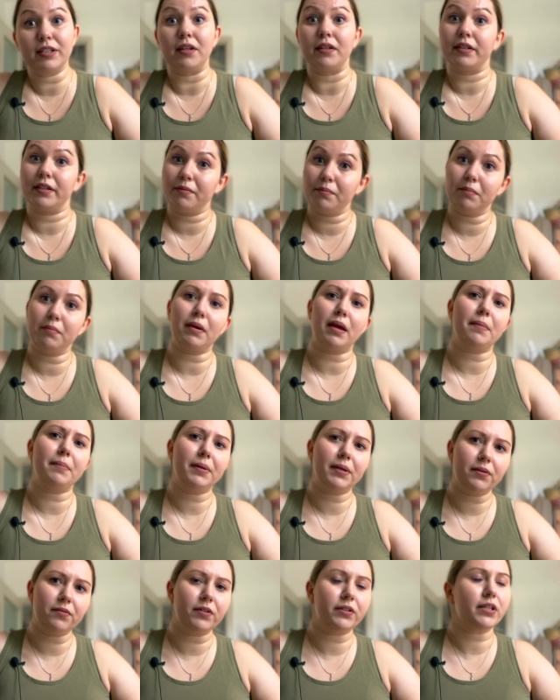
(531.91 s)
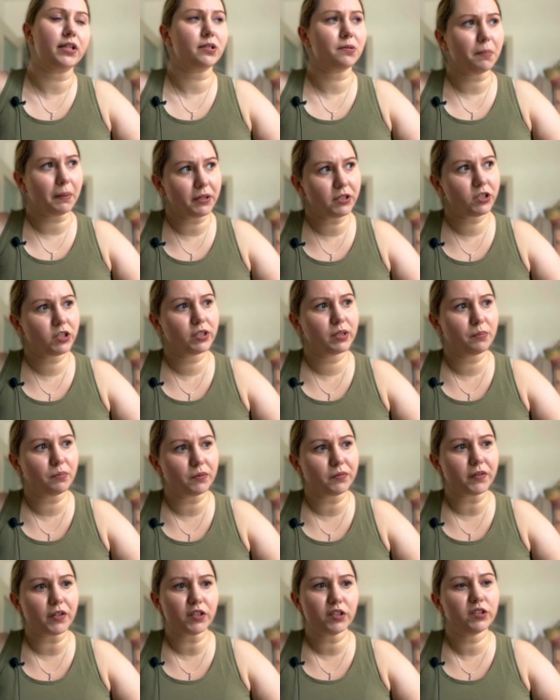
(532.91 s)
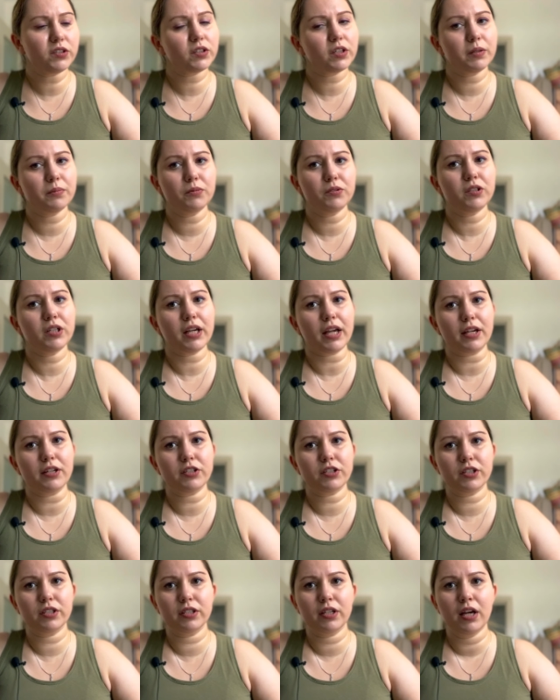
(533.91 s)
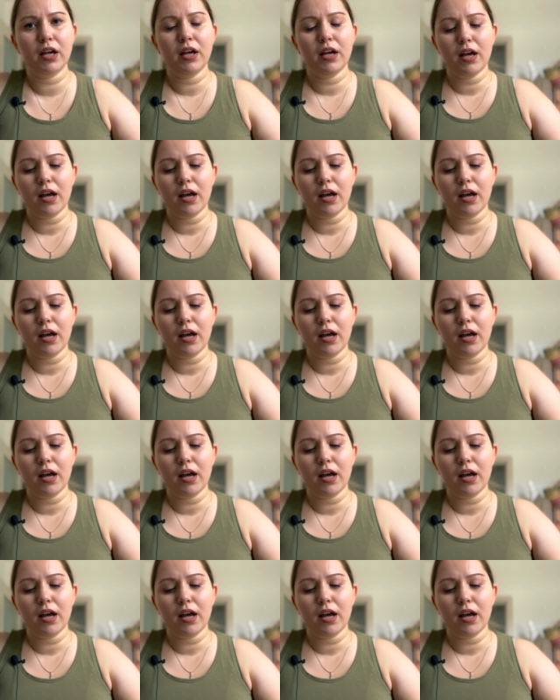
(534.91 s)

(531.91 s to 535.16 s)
and maybe even especially in professional communication,